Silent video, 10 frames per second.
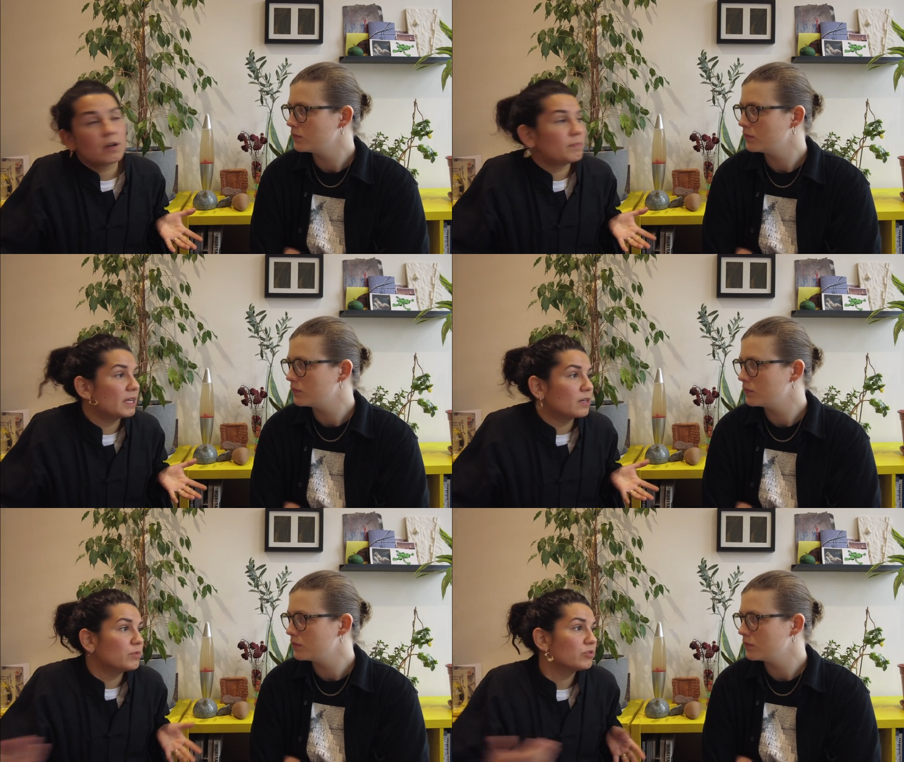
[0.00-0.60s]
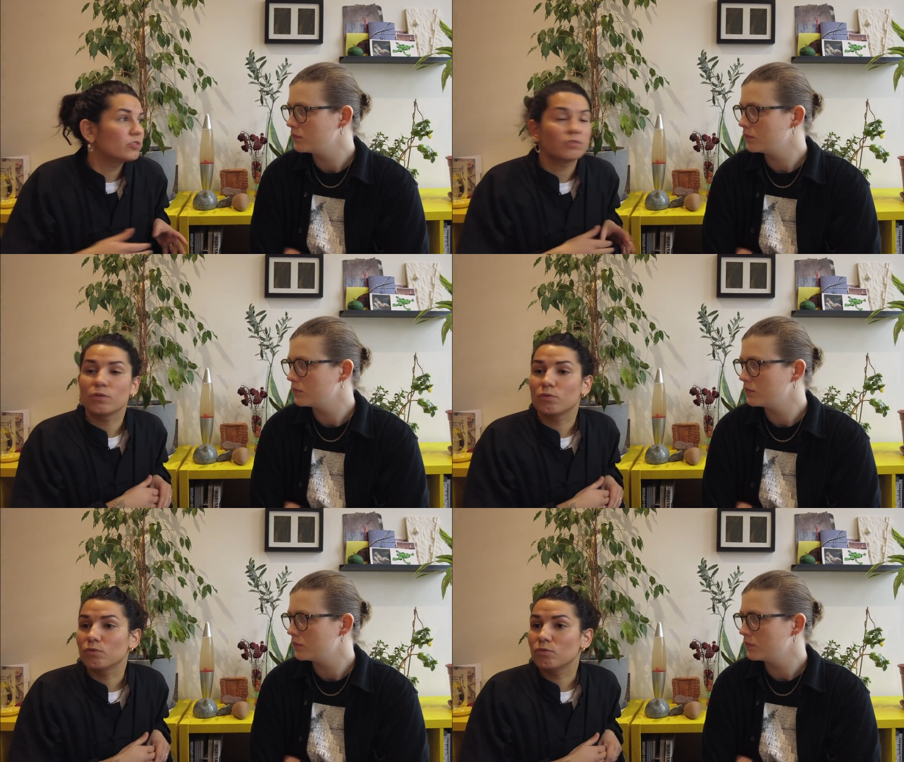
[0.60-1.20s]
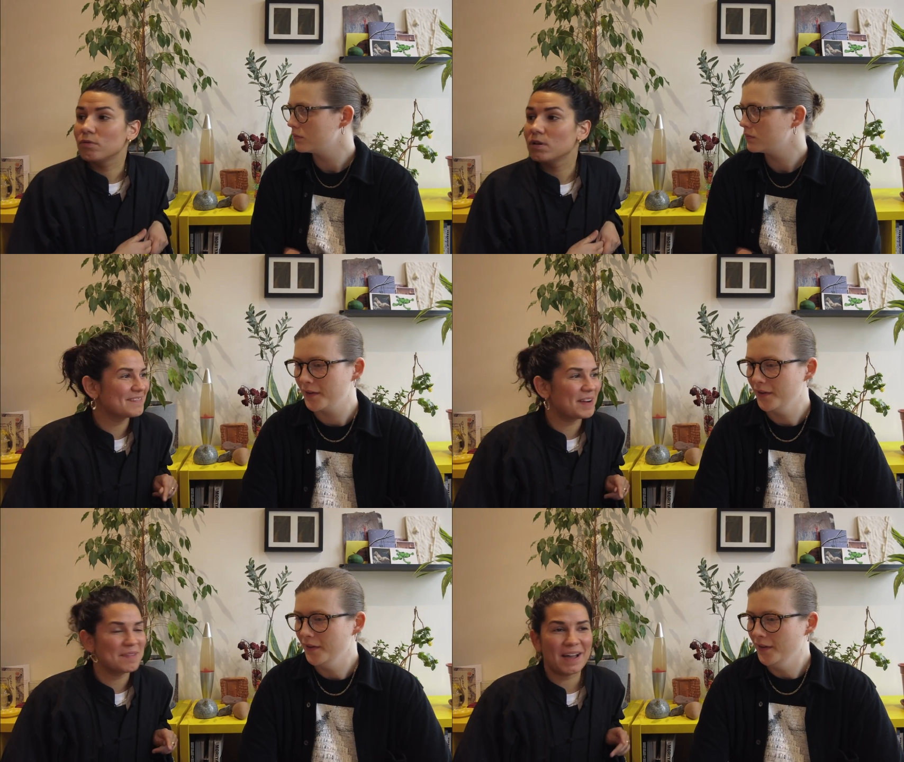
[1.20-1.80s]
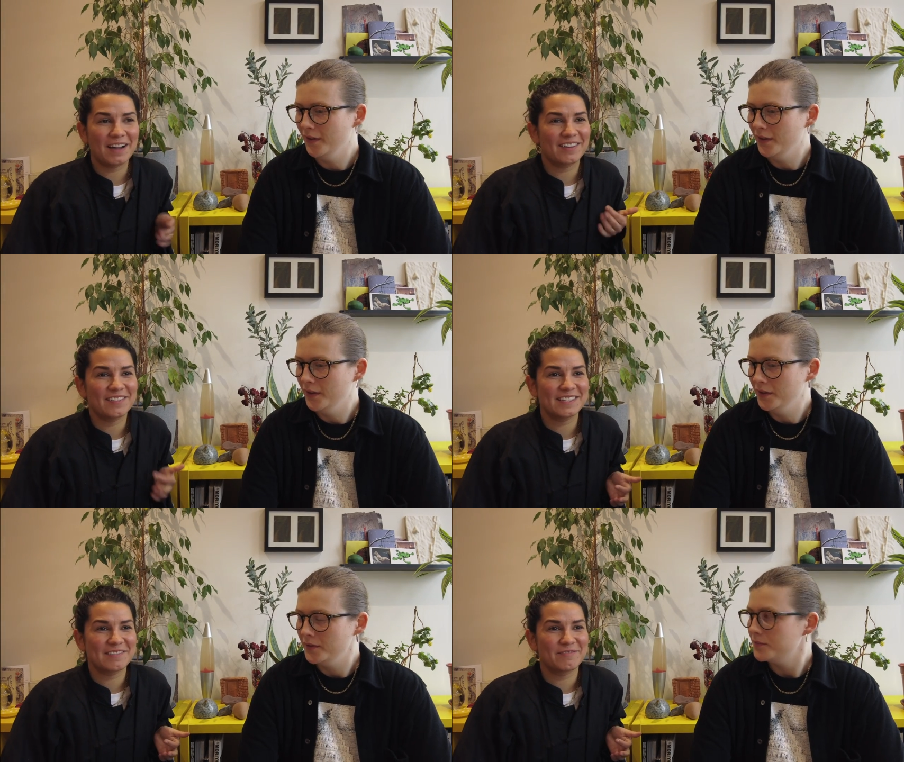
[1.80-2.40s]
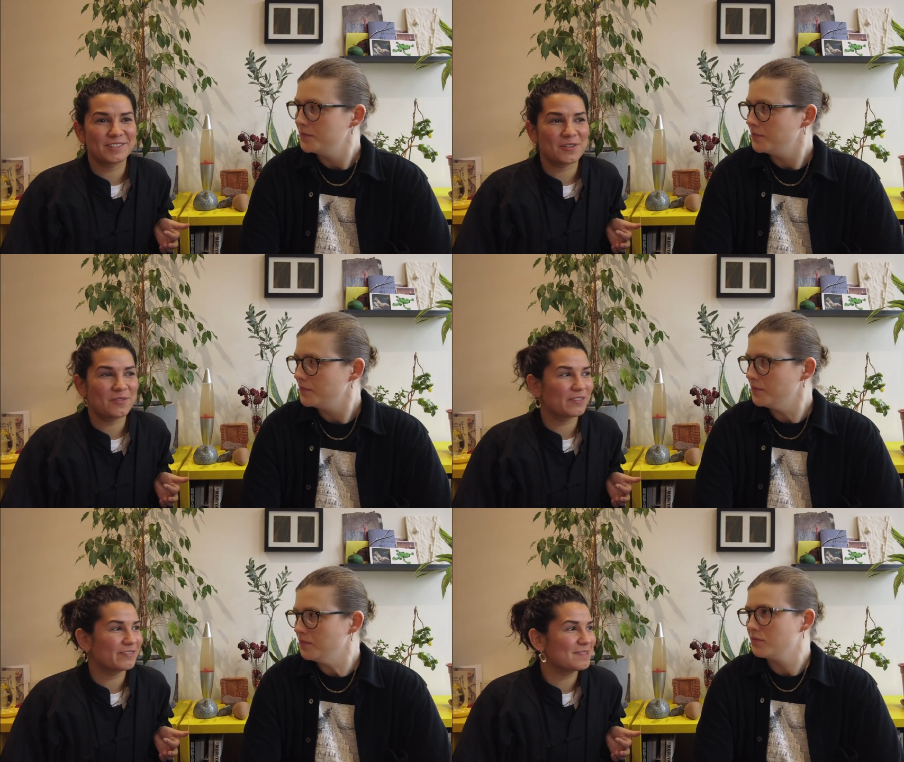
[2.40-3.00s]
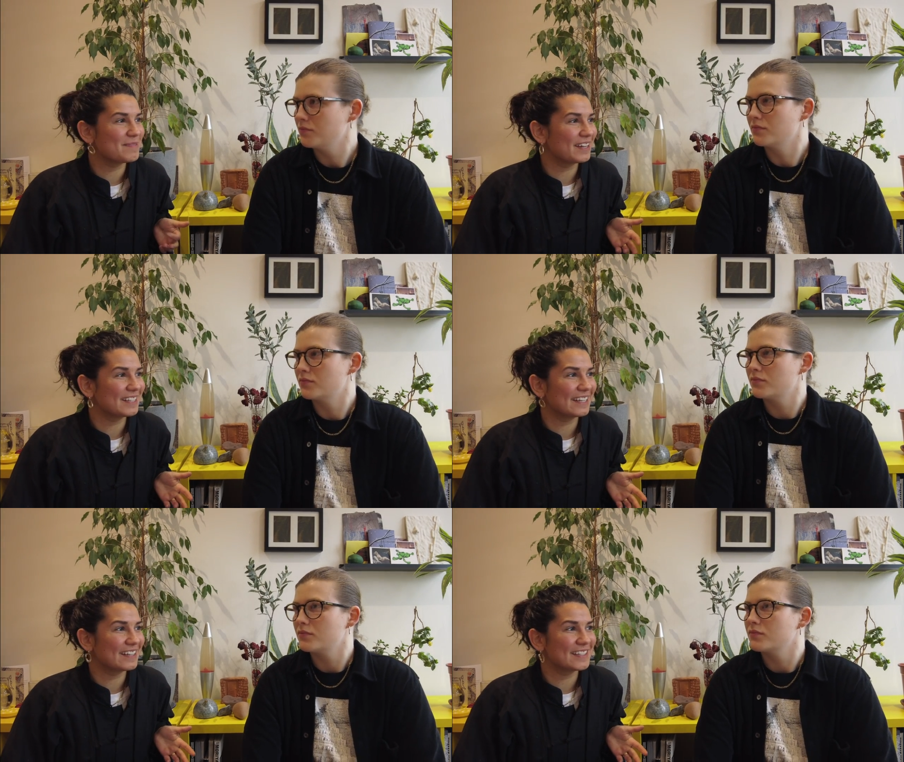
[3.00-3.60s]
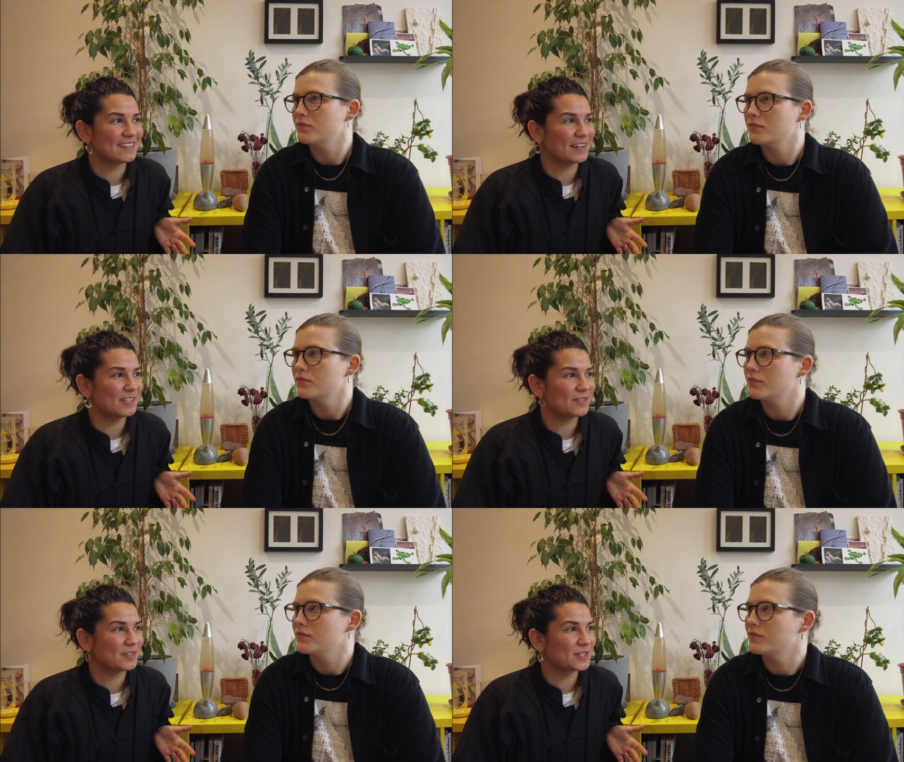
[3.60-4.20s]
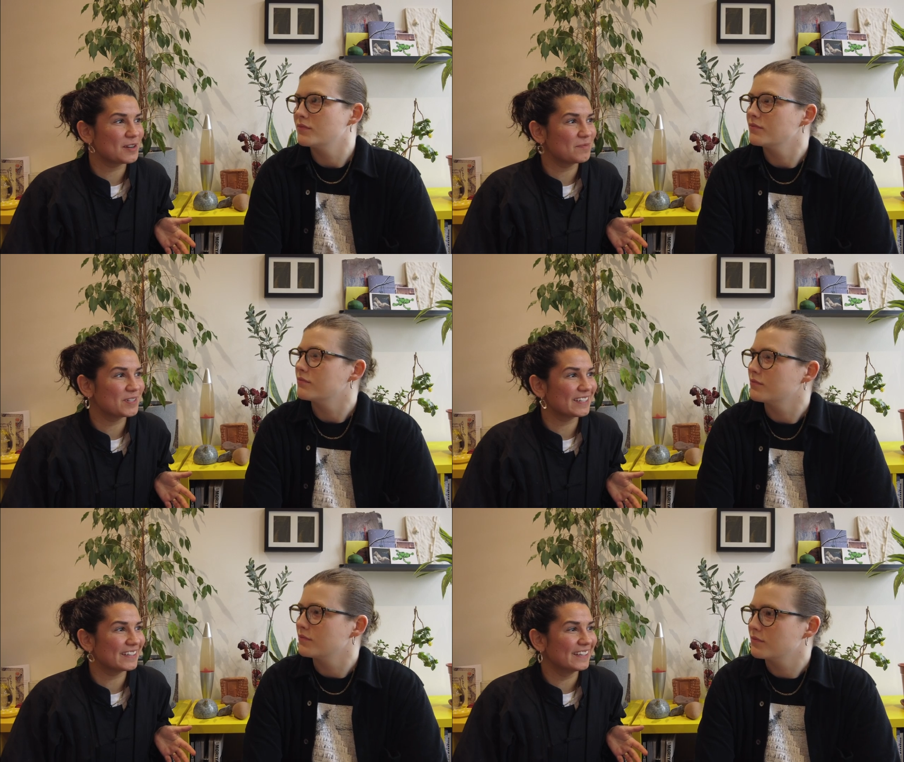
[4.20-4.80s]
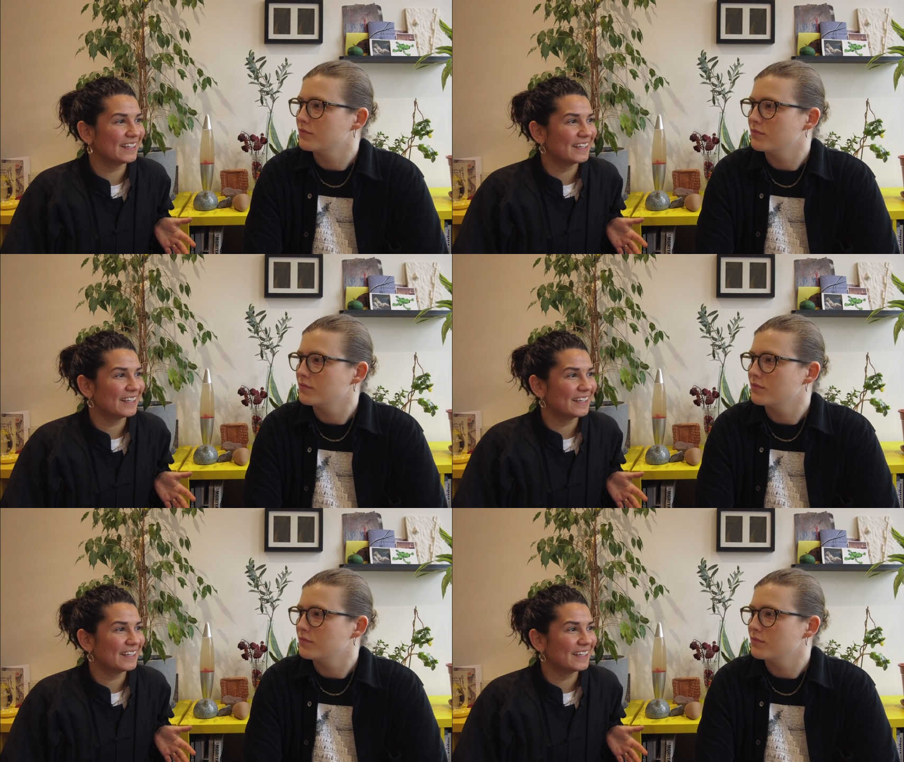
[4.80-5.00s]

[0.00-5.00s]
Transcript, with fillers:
Speaker 1: applicable to all. My background's in photography, but I, then I started doing sculpture